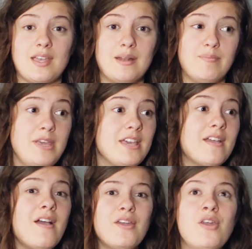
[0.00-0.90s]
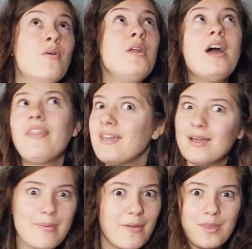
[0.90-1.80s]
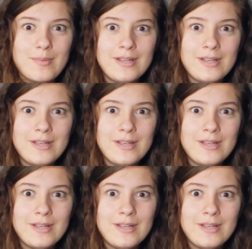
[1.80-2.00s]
and B, know nothing about the